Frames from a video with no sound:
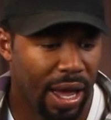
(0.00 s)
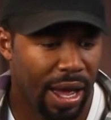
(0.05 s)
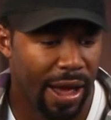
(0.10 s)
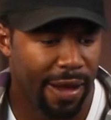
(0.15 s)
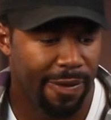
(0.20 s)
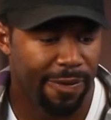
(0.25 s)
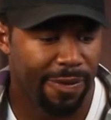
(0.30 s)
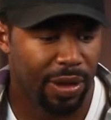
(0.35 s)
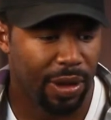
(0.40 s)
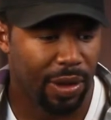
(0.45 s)

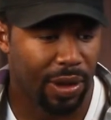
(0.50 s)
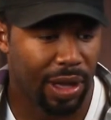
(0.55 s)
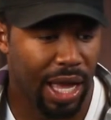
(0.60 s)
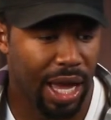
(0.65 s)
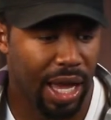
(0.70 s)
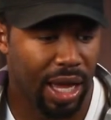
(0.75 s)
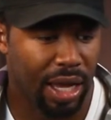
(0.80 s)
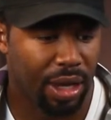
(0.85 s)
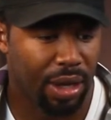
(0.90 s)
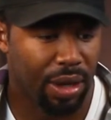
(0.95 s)
I feel
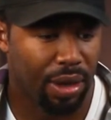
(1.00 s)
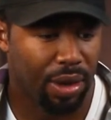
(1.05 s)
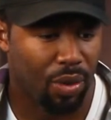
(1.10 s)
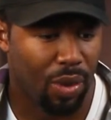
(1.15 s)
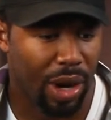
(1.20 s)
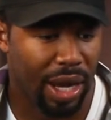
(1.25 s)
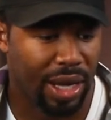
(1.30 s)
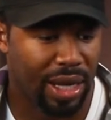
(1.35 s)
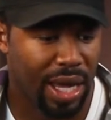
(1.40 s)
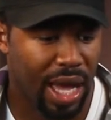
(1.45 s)
like
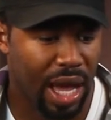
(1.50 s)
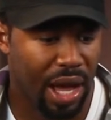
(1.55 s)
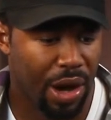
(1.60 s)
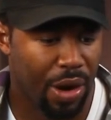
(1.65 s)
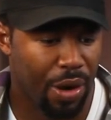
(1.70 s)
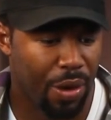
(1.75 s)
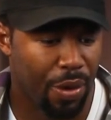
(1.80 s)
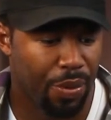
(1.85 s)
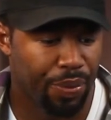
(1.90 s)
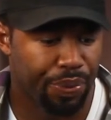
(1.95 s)
right
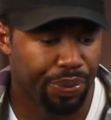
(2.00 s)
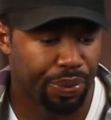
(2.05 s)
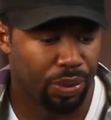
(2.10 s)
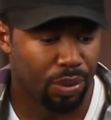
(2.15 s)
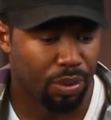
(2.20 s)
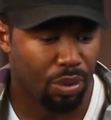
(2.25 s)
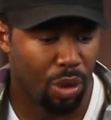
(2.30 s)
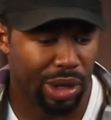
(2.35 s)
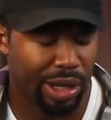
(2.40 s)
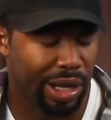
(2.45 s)
now,
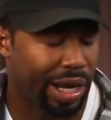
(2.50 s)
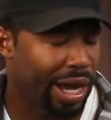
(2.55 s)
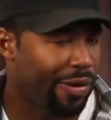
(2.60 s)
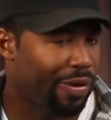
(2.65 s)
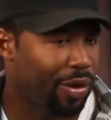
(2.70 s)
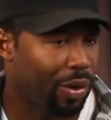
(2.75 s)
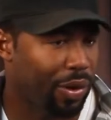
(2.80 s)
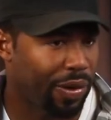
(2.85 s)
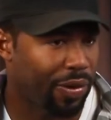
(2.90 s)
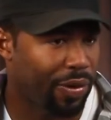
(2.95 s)
more than
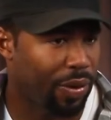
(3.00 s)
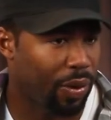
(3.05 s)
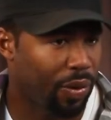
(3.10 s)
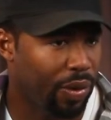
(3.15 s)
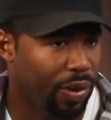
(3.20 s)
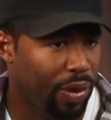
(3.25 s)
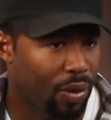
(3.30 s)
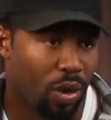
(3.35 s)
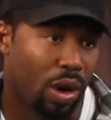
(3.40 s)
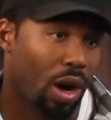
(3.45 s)
ever,
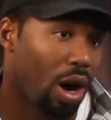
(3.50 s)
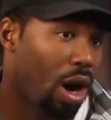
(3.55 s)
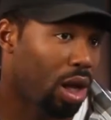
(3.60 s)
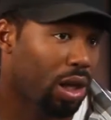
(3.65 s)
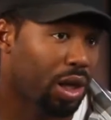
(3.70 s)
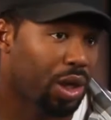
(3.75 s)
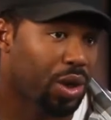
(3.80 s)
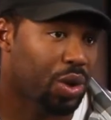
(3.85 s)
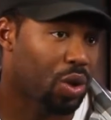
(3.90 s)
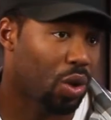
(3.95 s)
we're
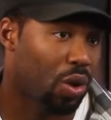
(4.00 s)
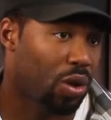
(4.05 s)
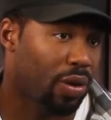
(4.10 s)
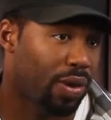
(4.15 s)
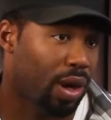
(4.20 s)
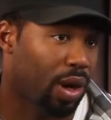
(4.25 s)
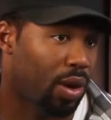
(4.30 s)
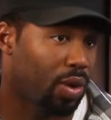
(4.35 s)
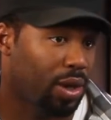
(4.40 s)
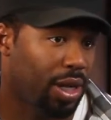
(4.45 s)
all in control
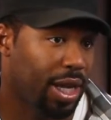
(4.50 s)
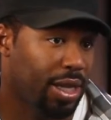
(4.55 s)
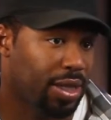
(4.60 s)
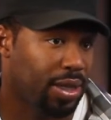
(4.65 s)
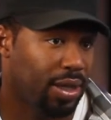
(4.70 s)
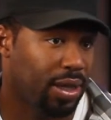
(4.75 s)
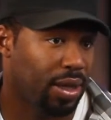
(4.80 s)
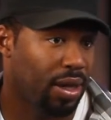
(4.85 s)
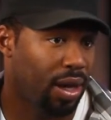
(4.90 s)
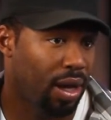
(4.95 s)
of our own
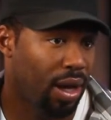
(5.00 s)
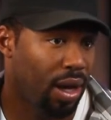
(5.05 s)
destiny.